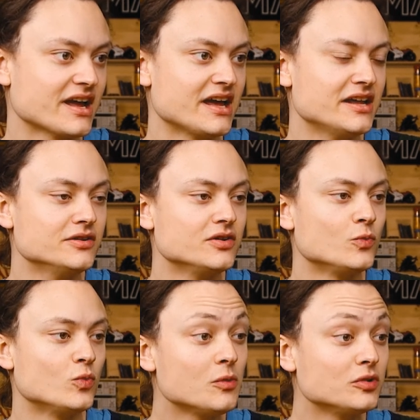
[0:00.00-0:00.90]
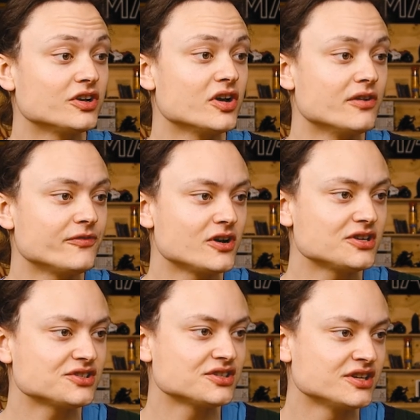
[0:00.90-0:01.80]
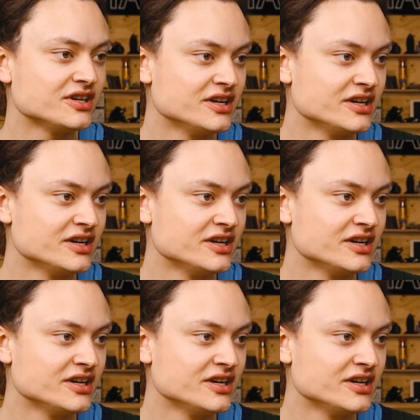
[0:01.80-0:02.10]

And what will occur first